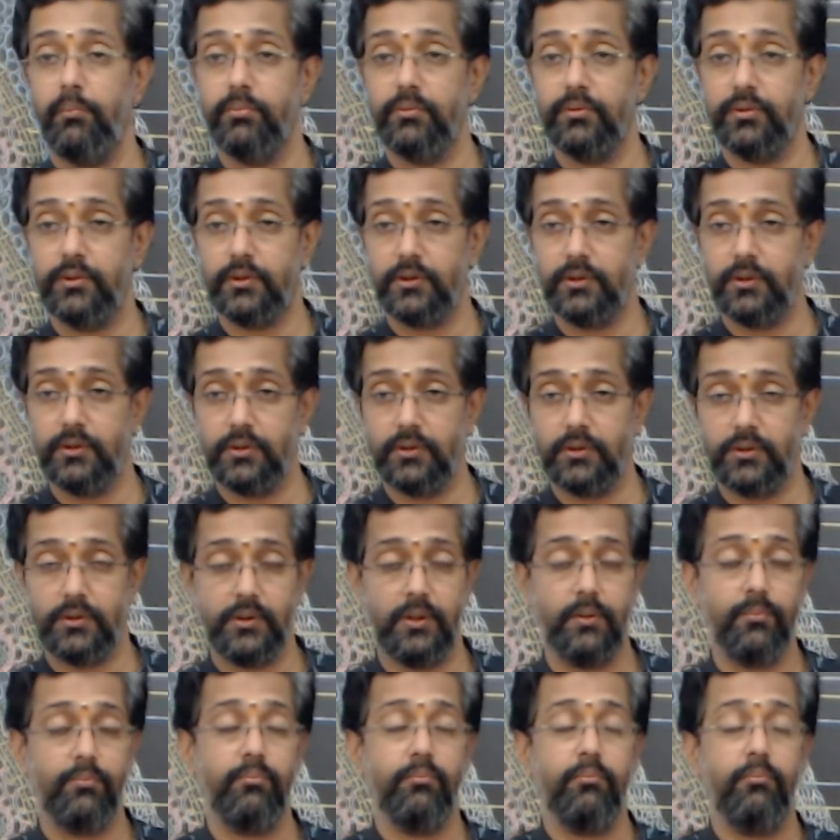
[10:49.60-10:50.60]

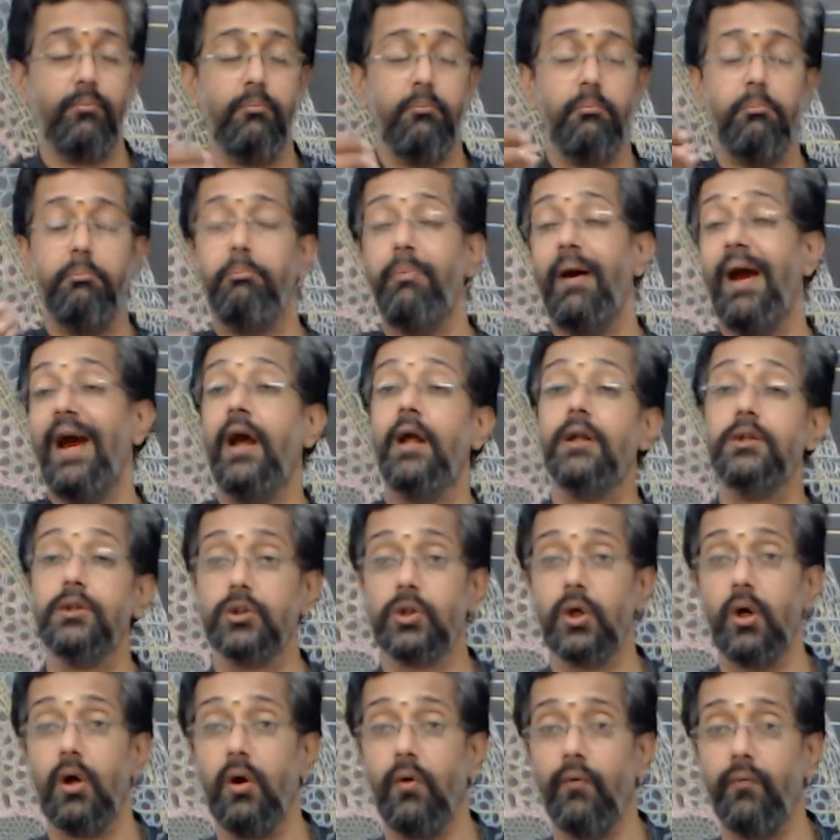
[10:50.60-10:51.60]
some
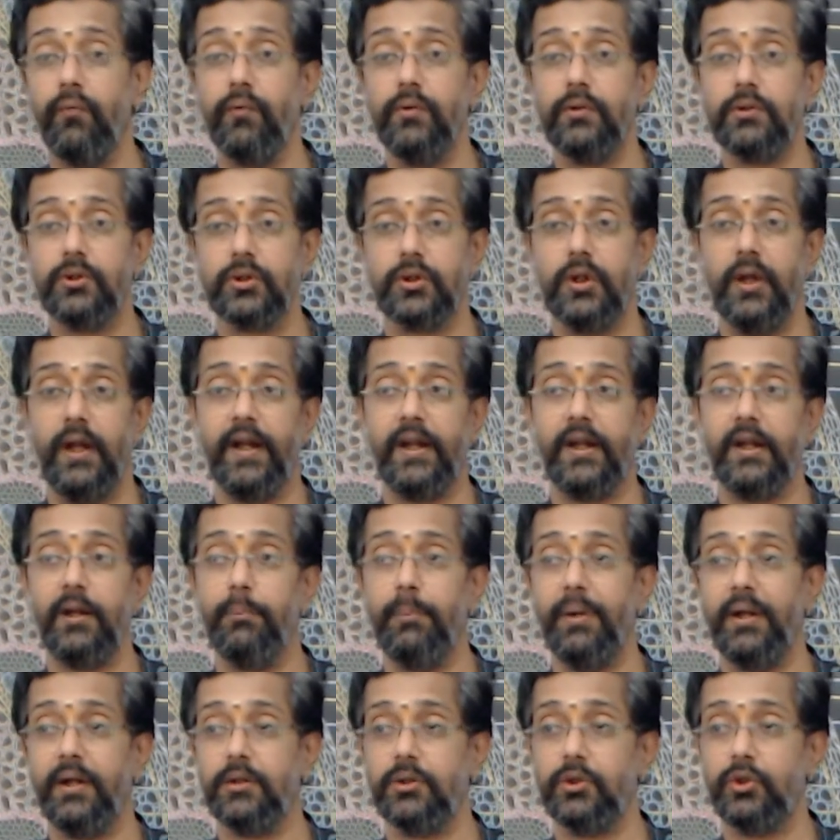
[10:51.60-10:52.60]
bands of
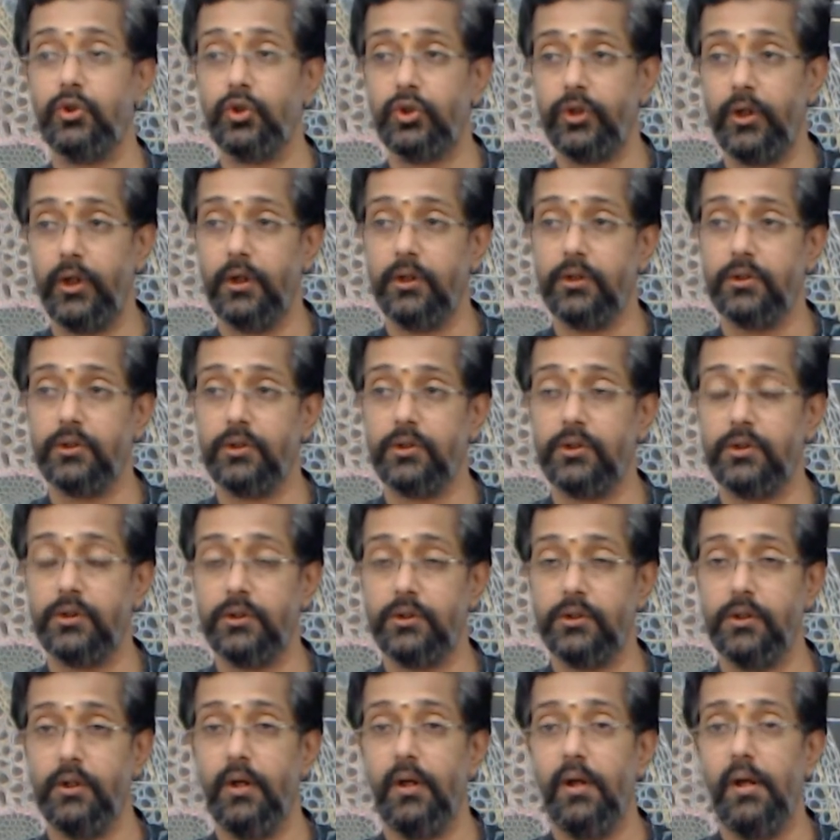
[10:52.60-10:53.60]
scleronematous
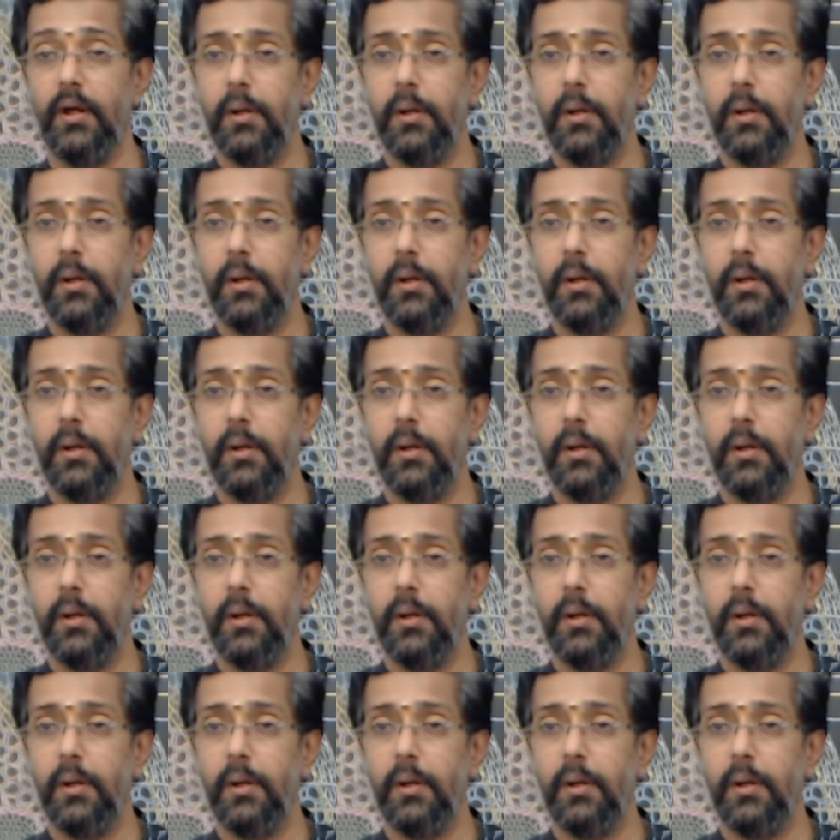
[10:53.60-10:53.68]
cells.